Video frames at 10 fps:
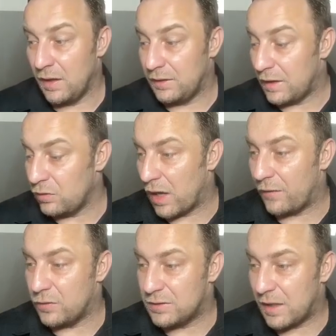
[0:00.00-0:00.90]
Then you
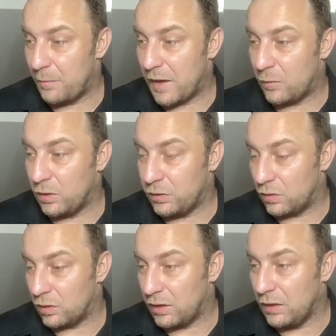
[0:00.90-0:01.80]
have to step back with
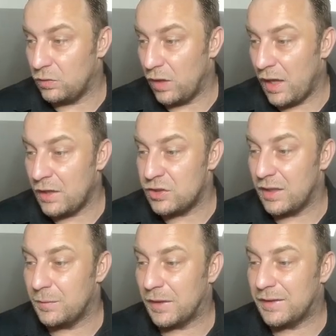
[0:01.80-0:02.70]
your king to
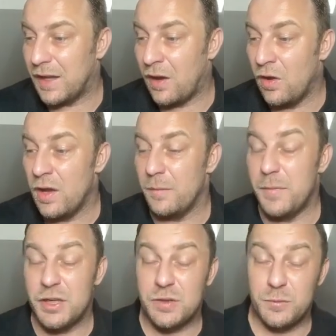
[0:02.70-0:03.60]
h8, but now
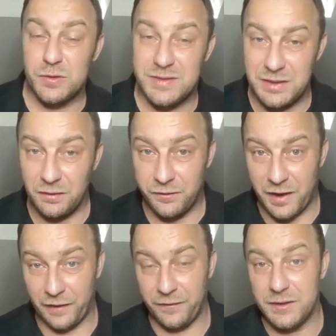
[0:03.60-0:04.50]
bishop to
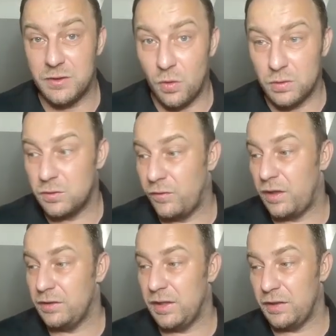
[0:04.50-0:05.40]
c5 is also
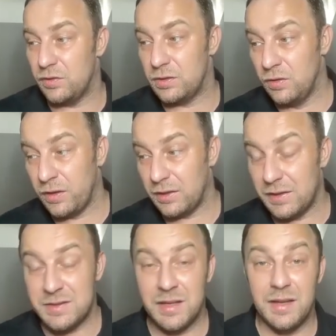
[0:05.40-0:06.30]
very dangerous. Look at
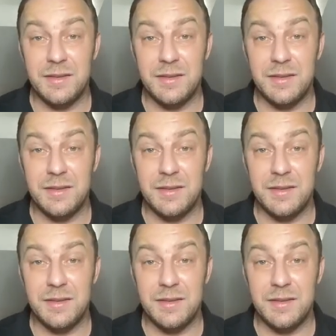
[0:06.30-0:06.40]
this.